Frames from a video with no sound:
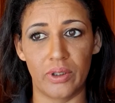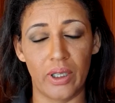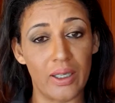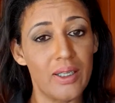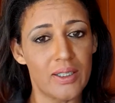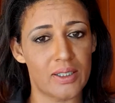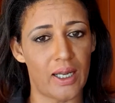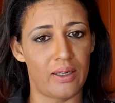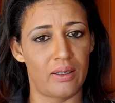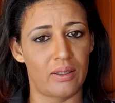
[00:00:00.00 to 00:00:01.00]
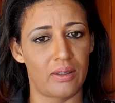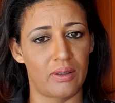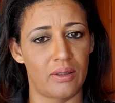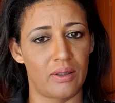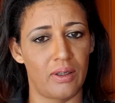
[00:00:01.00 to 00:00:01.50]
insight
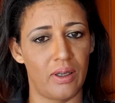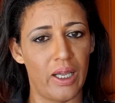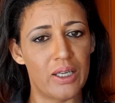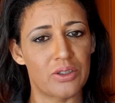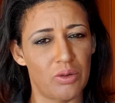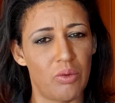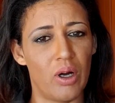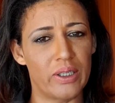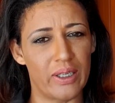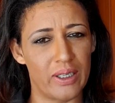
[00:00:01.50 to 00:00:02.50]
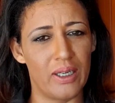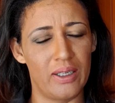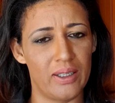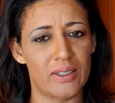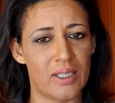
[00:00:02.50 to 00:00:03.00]
as to what
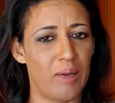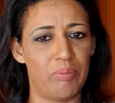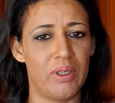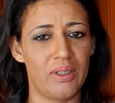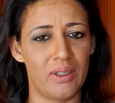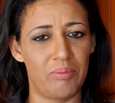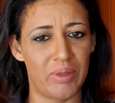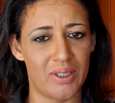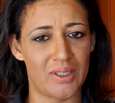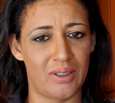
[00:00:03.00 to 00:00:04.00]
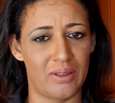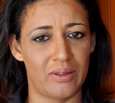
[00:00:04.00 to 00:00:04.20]
really is happening in prison.